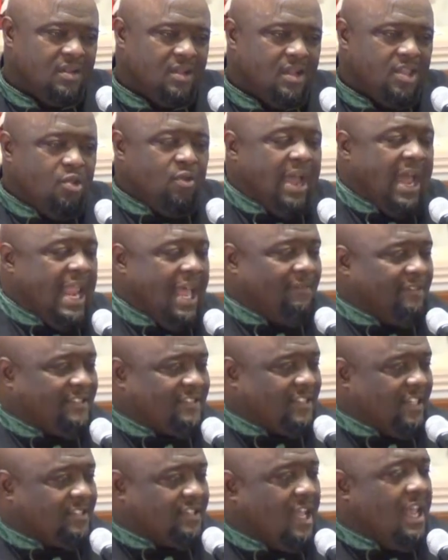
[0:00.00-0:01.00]
You got to have a
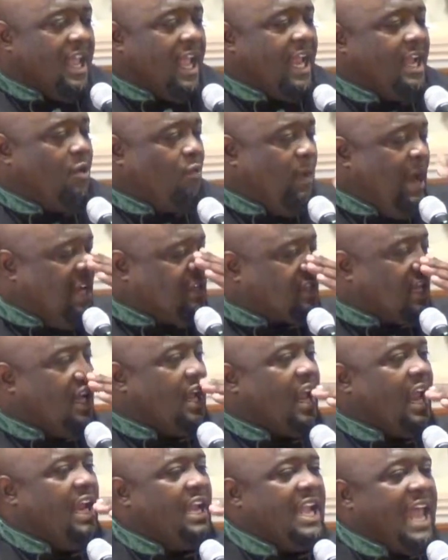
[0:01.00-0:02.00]
sense of, and the reason
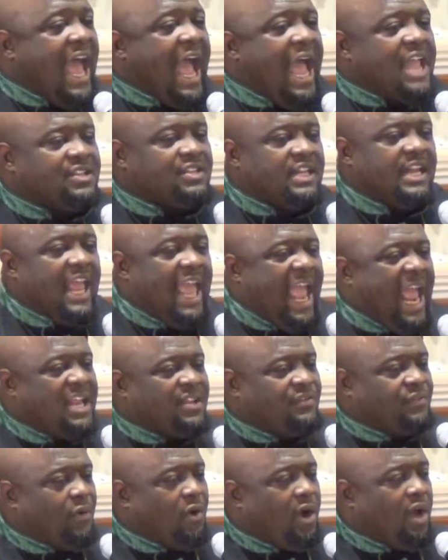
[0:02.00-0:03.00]
Elijah didn't
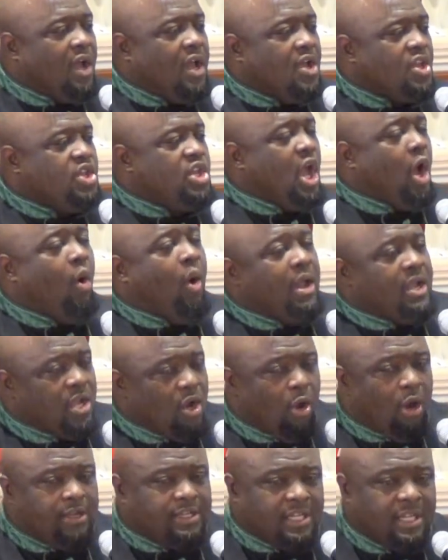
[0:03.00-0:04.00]
ask for your
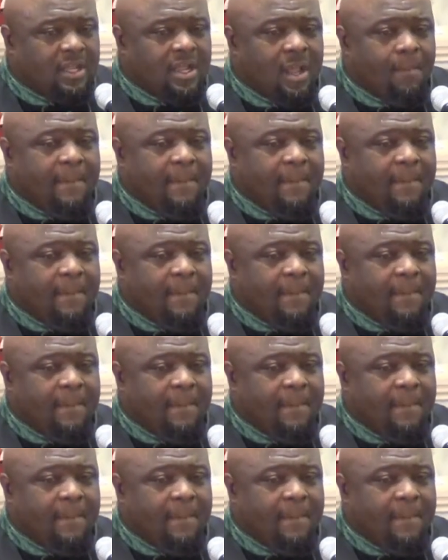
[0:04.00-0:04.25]
anointing,